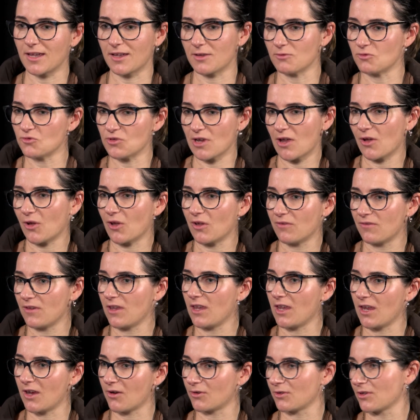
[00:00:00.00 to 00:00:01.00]
a drought over
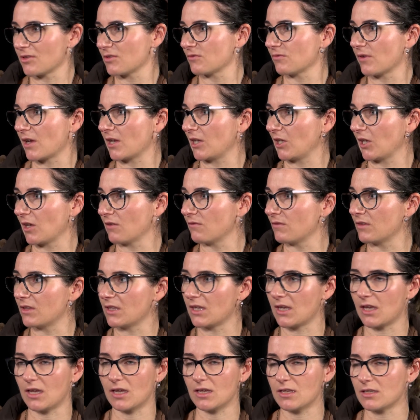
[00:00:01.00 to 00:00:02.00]
here and it's raining over
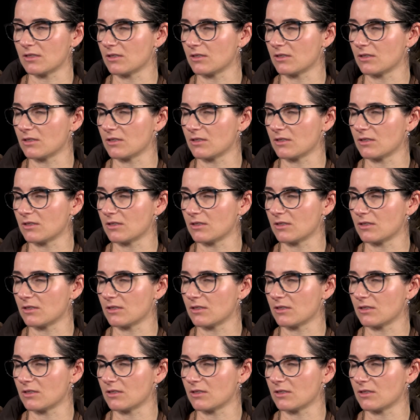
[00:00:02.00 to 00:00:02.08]
there.